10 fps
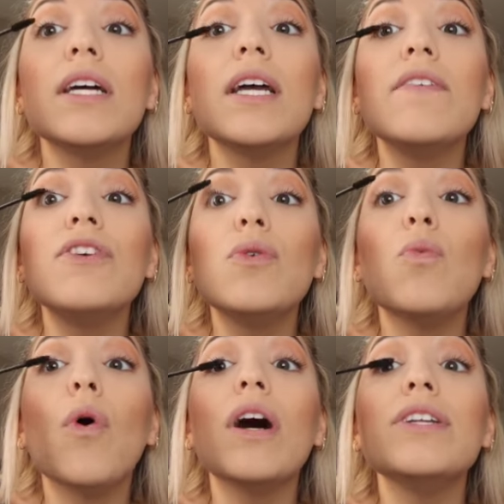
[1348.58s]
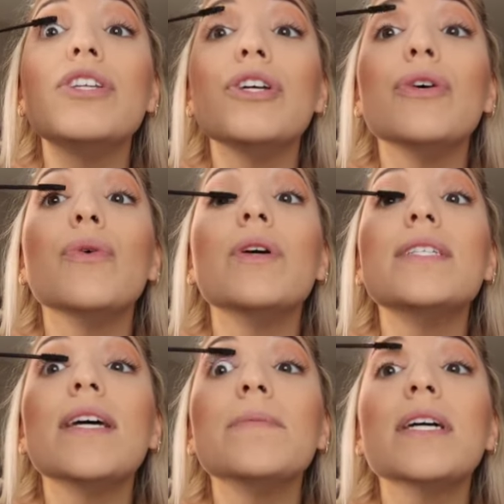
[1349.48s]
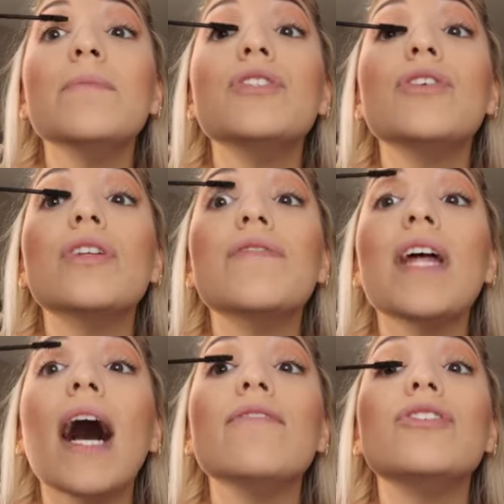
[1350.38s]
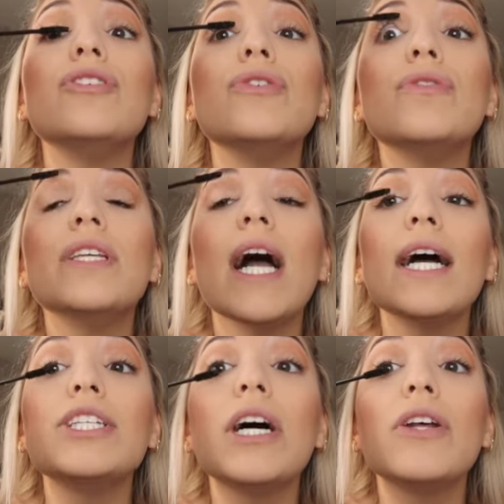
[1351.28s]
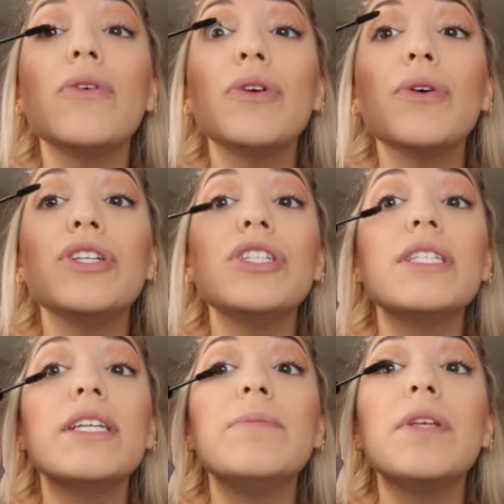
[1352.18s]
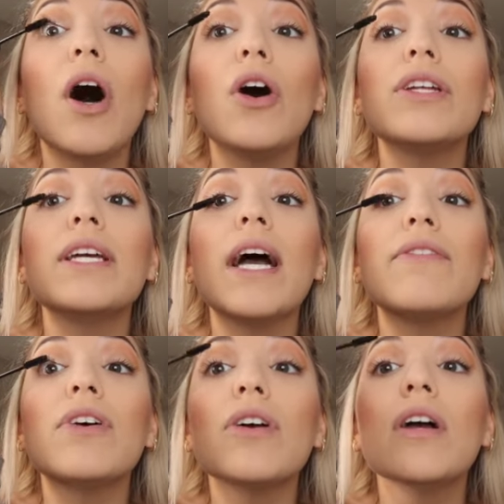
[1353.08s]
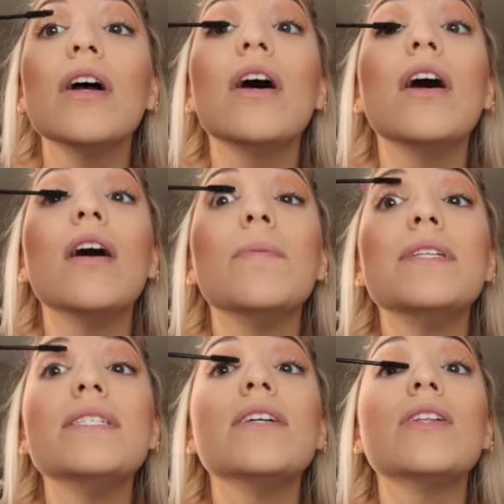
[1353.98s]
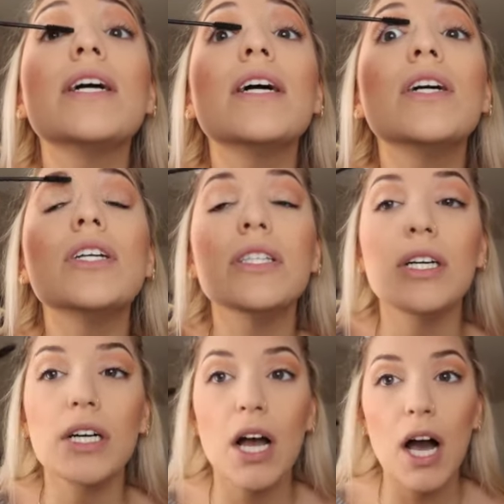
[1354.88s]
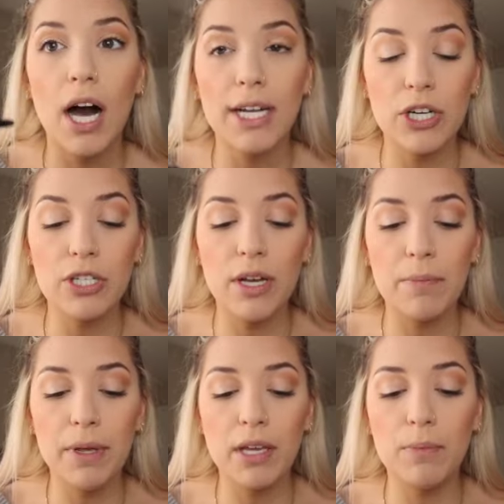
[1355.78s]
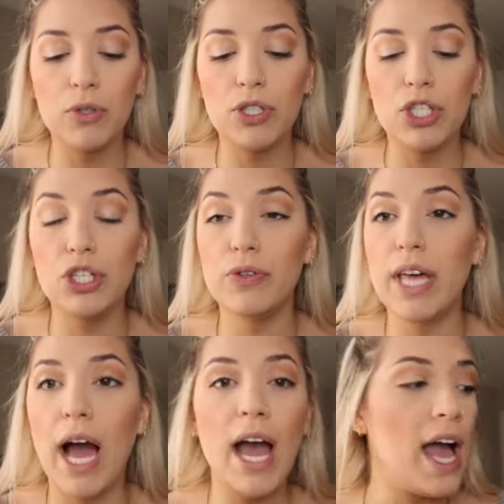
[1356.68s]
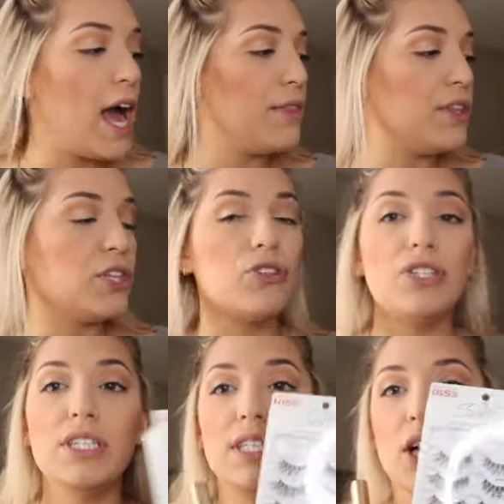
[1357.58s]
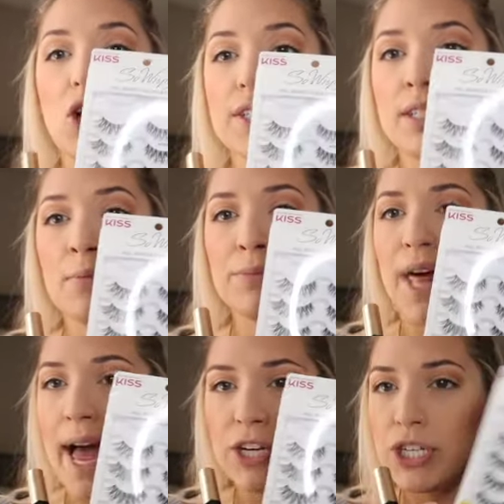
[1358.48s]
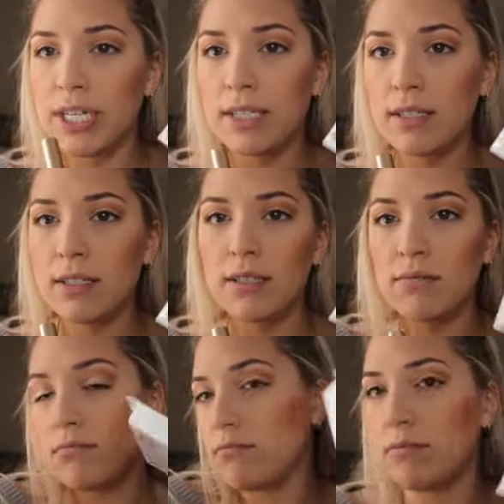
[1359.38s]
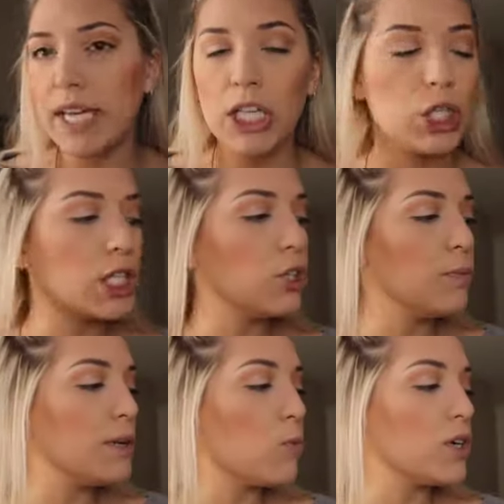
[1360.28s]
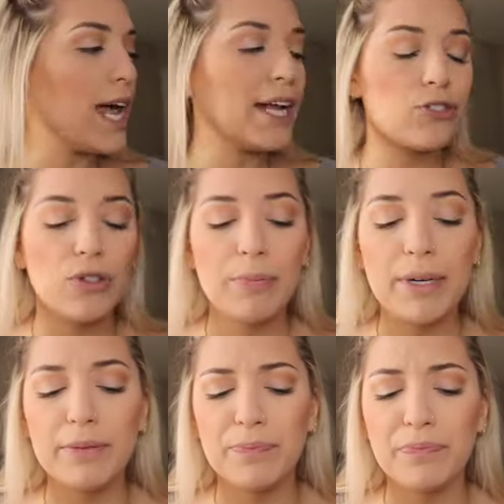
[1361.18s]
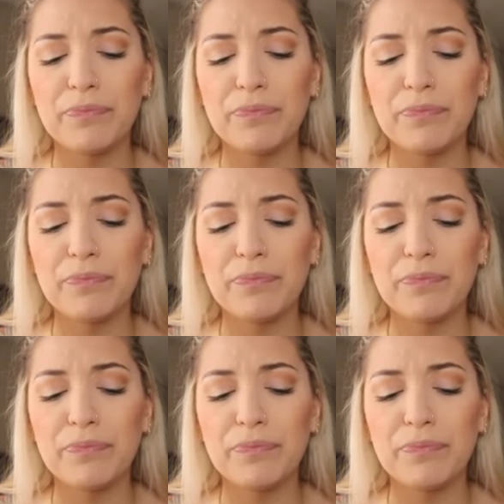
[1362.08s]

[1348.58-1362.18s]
If you want to, sometimes you don't even have to do the eyeshadow. You can just skip that altogether. It's still like a good look. I know some people just do that and then they'll just stick on some lashes, make it look a little bit more natural, but